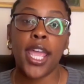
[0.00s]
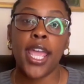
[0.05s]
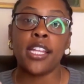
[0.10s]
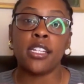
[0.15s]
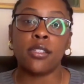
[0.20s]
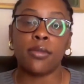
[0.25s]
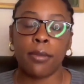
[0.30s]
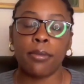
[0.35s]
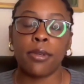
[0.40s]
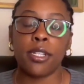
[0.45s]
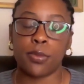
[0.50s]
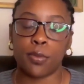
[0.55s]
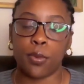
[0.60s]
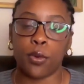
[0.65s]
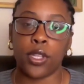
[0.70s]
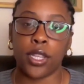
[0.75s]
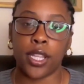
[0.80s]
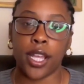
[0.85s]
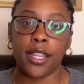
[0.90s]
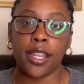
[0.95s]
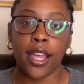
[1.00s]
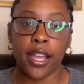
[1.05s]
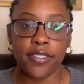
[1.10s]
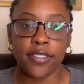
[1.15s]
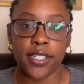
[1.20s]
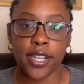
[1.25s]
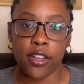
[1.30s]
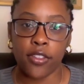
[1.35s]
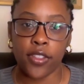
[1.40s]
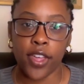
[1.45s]
and to be able to support that
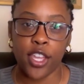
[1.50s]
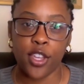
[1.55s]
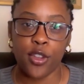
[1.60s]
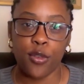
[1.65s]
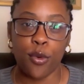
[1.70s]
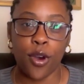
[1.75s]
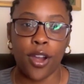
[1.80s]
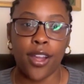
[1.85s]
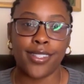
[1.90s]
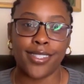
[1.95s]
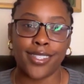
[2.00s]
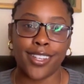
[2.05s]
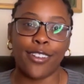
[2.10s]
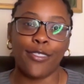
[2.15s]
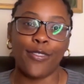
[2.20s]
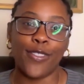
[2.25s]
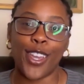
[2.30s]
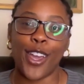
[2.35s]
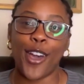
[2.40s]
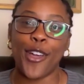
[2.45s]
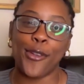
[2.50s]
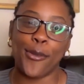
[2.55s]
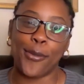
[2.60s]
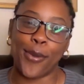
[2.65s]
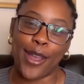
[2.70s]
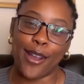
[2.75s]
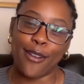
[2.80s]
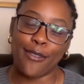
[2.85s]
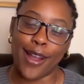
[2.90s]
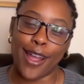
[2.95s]
lifestyle that you want instead of the other
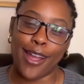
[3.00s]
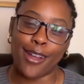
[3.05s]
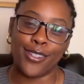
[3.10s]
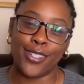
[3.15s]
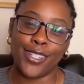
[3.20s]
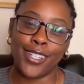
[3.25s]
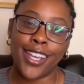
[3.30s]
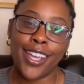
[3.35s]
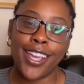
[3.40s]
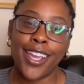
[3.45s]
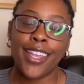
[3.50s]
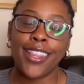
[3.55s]
way around.